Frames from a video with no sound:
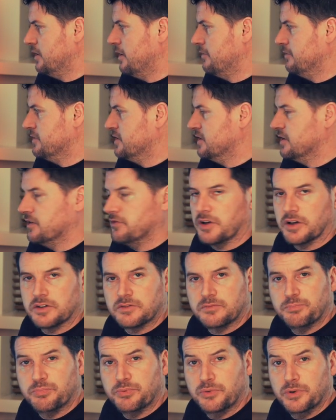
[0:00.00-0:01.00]
Obviously, they've
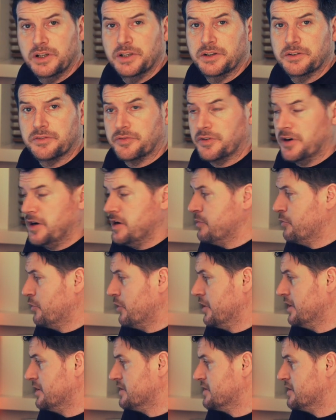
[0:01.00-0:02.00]
got brilliant frame
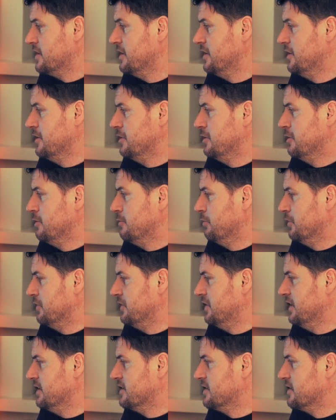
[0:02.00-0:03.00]
rates.
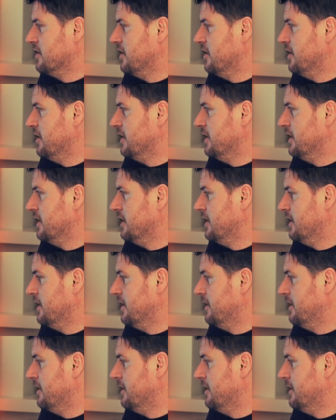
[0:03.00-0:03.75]
But this guy